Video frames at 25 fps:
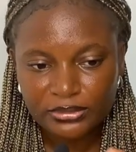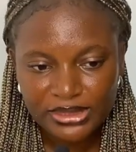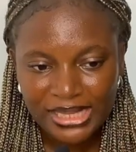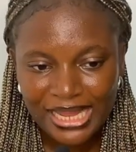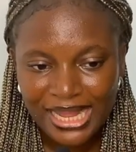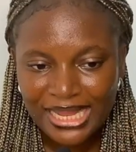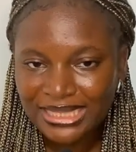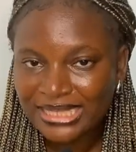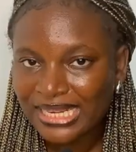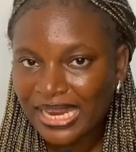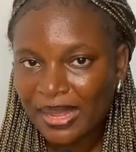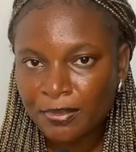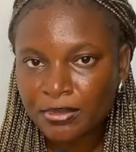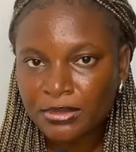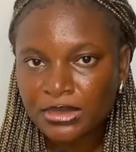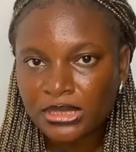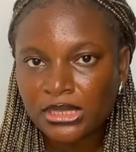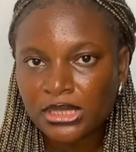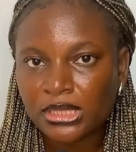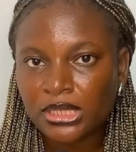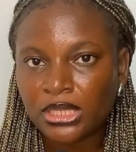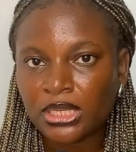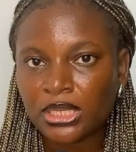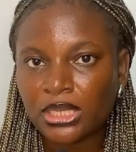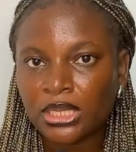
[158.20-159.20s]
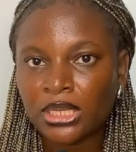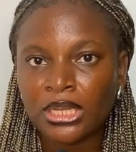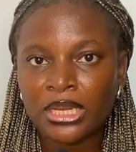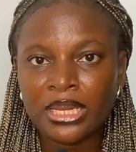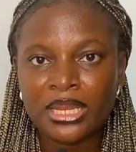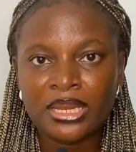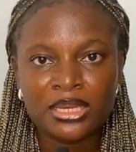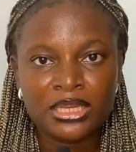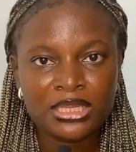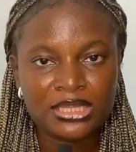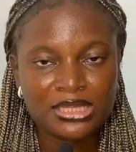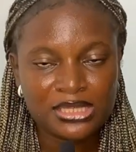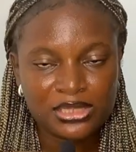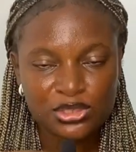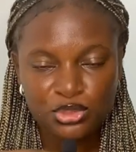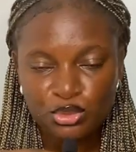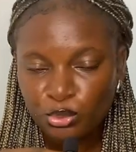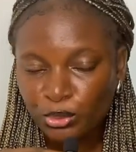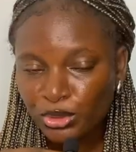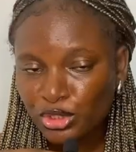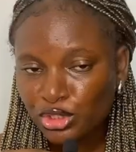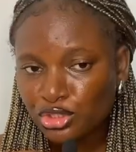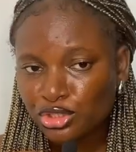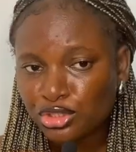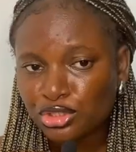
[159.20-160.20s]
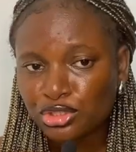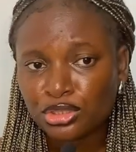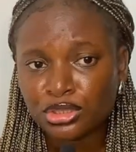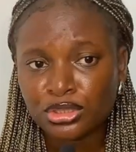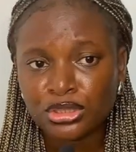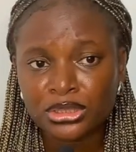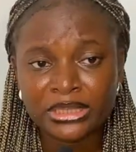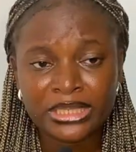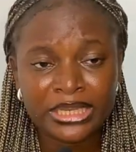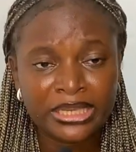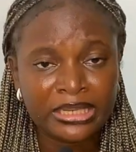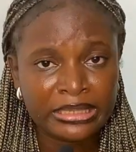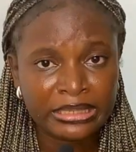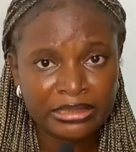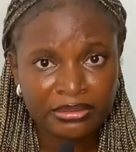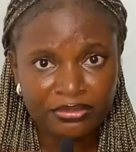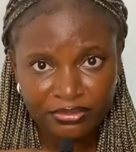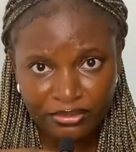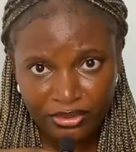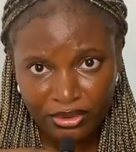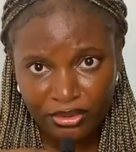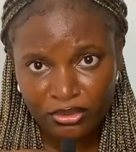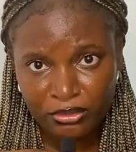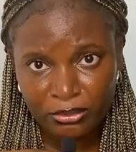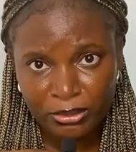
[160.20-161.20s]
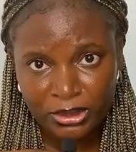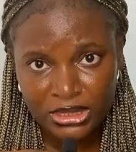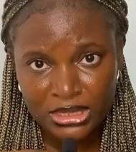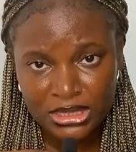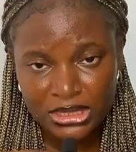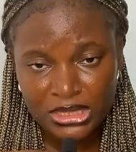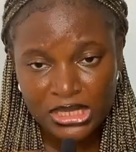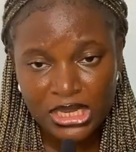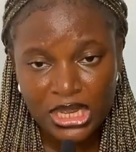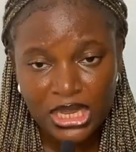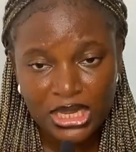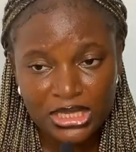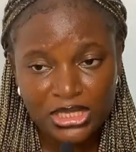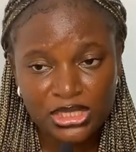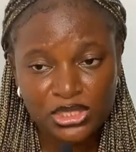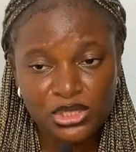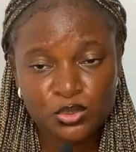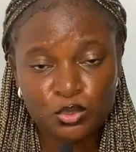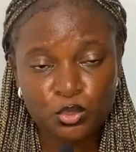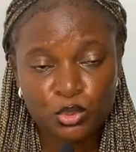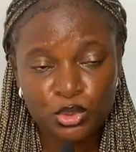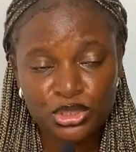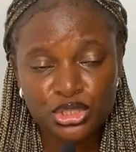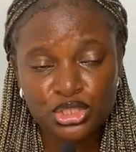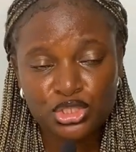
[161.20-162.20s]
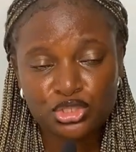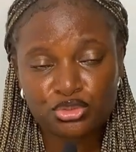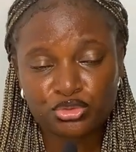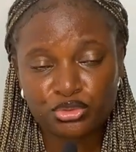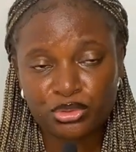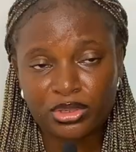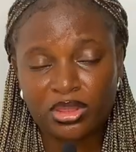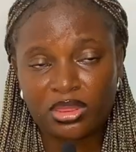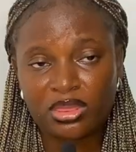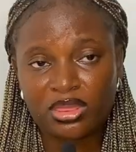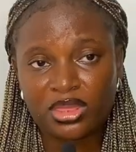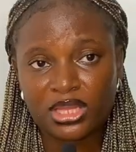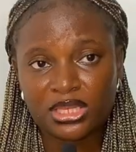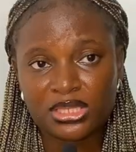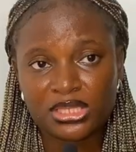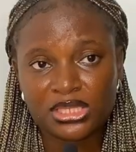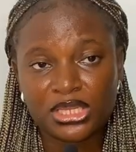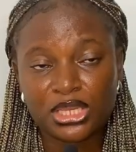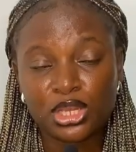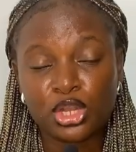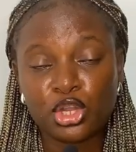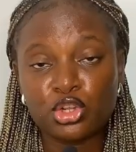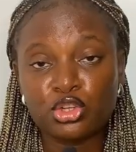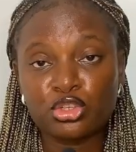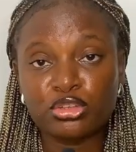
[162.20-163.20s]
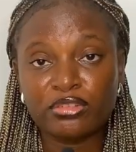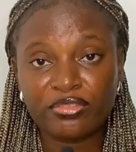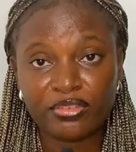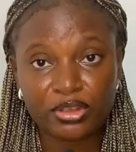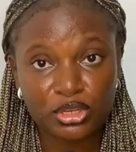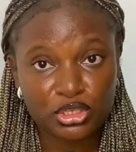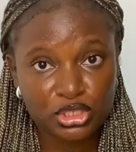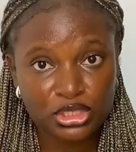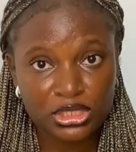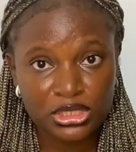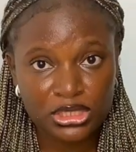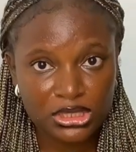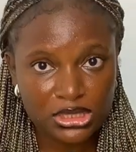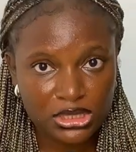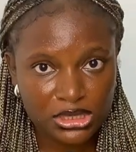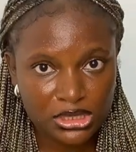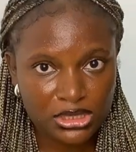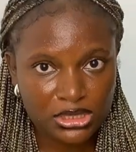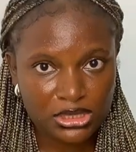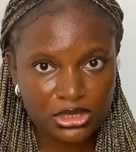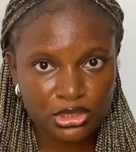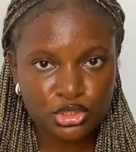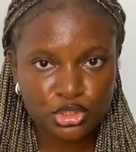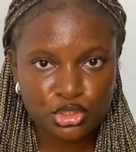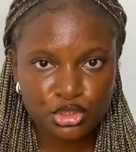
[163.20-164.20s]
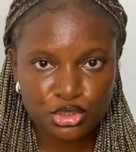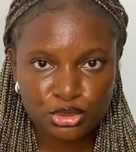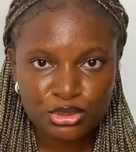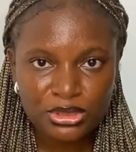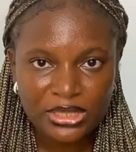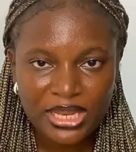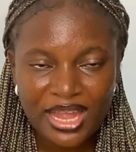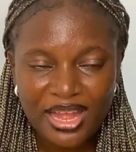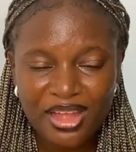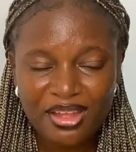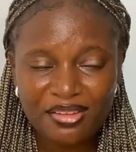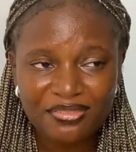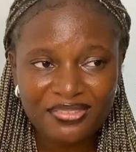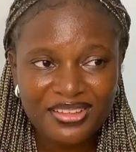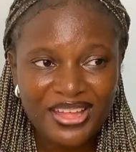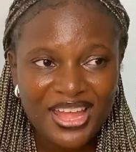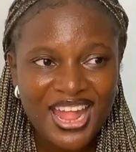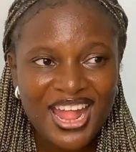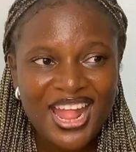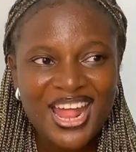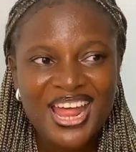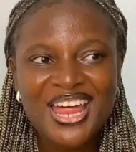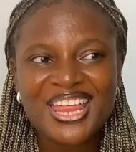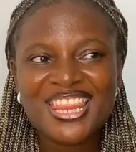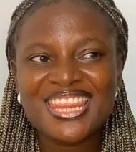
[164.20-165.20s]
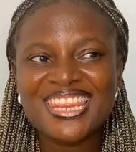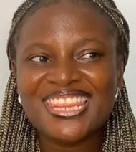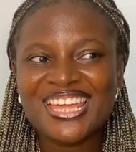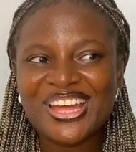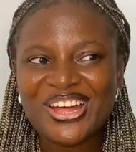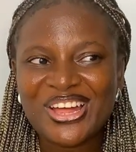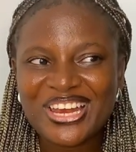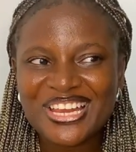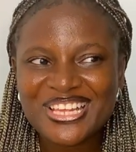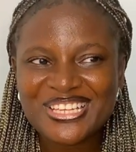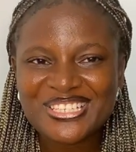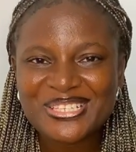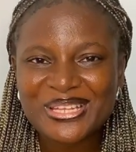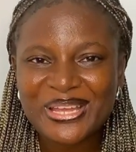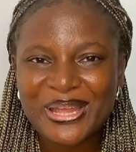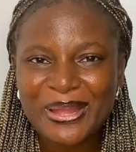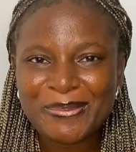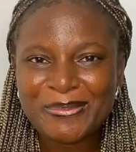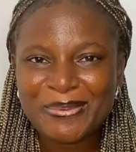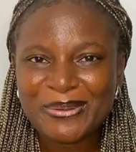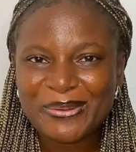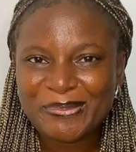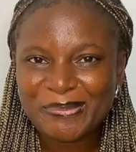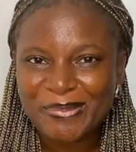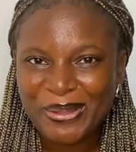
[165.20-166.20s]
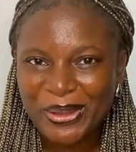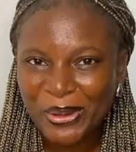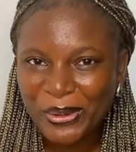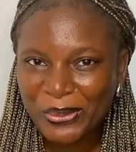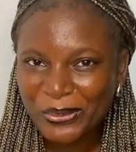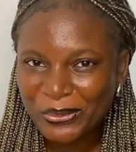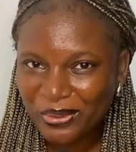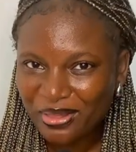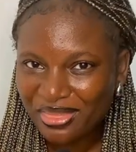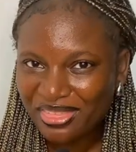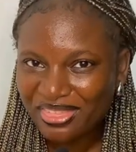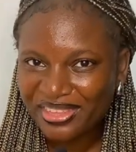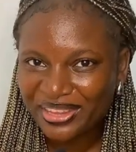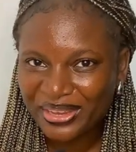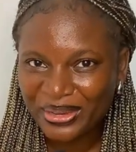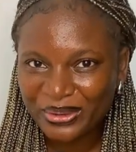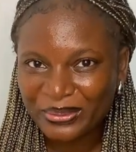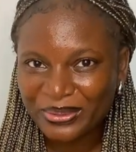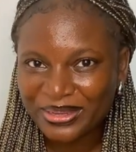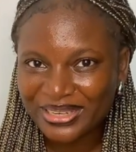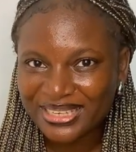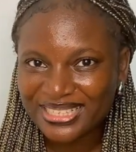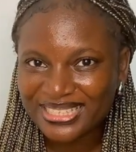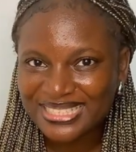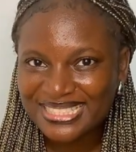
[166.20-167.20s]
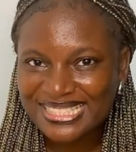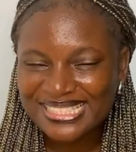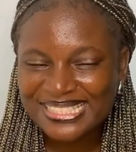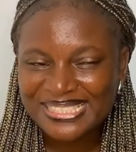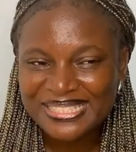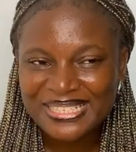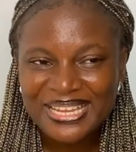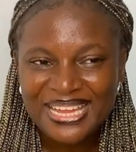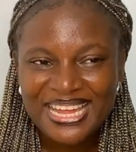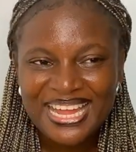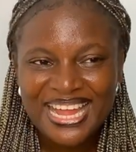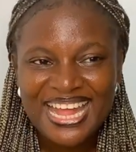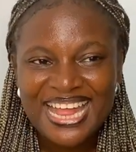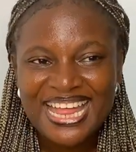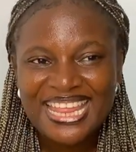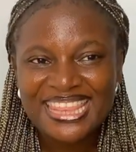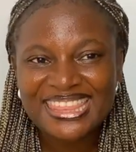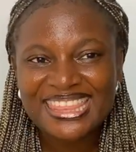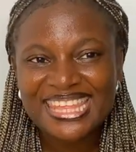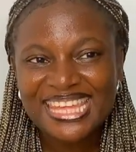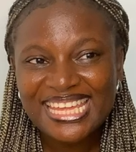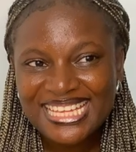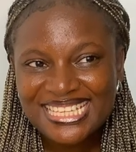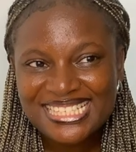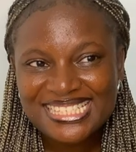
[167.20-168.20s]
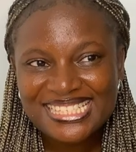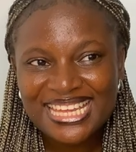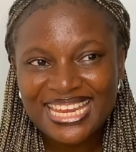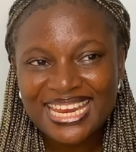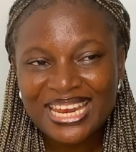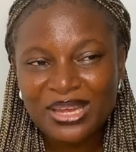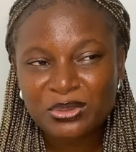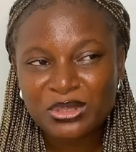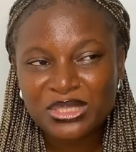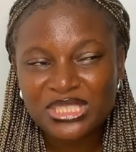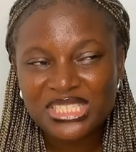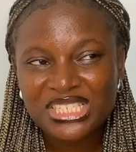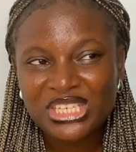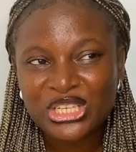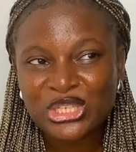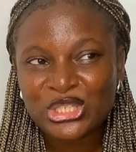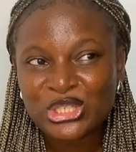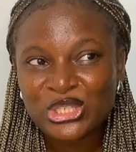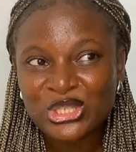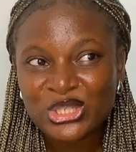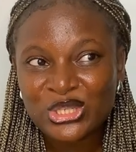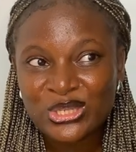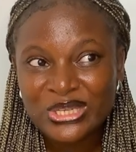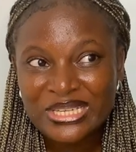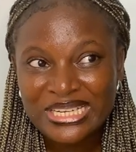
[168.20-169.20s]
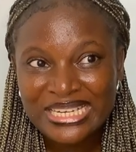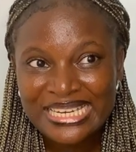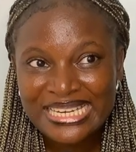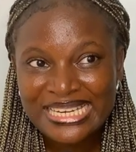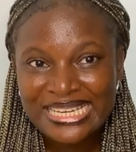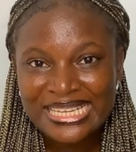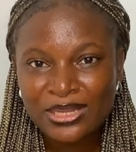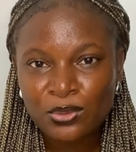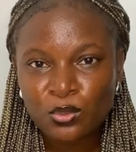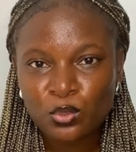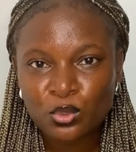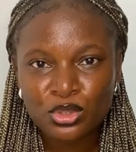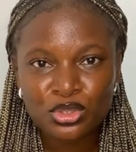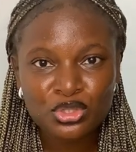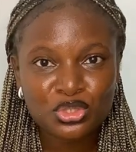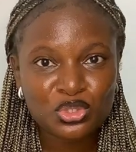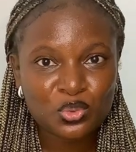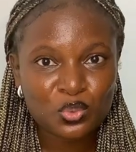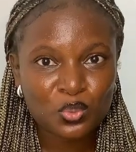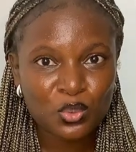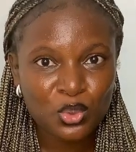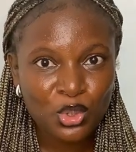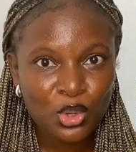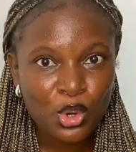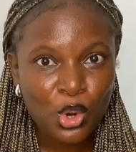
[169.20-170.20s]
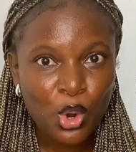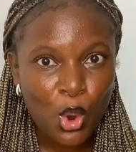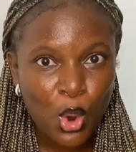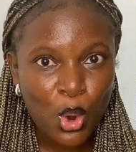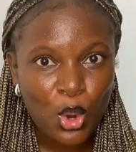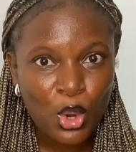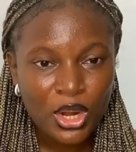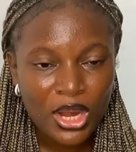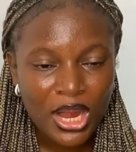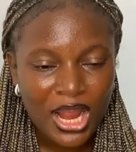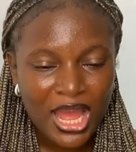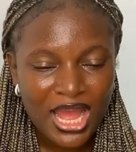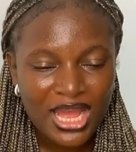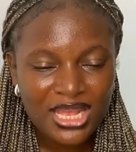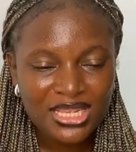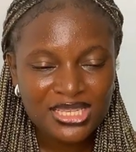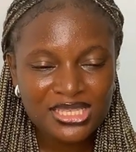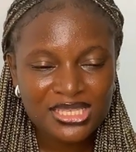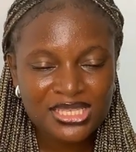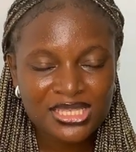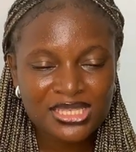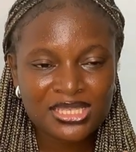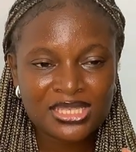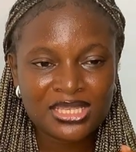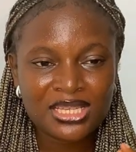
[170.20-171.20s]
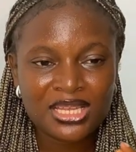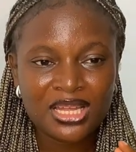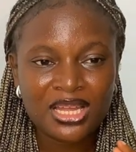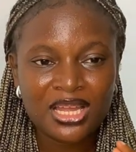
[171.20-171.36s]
adapt in any situation, any environment is one strength that a good virtual assistant should have. Now, let's talk about my growth areas. Things that I would genuinely want to work on as